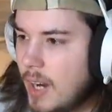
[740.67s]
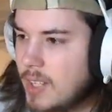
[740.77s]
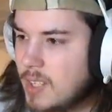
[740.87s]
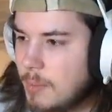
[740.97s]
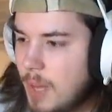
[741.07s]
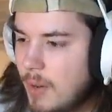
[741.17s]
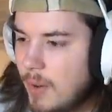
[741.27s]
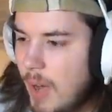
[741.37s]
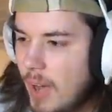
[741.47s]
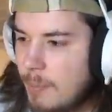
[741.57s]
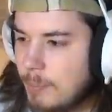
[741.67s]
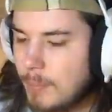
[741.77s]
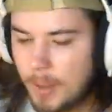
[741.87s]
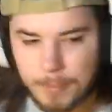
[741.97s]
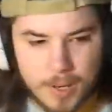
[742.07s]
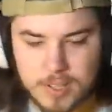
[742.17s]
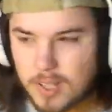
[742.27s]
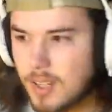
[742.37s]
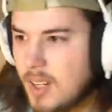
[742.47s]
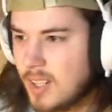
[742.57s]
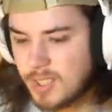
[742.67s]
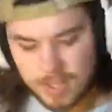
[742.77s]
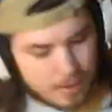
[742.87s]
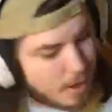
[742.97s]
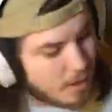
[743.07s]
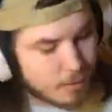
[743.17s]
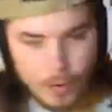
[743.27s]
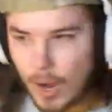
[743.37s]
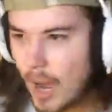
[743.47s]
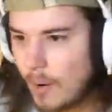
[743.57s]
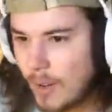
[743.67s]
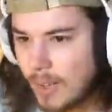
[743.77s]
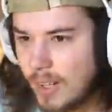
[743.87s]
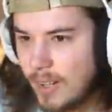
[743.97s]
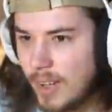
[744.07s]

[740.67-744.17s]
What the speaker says: And yeah, that's about it. My name is Vex. I will see you in the next video.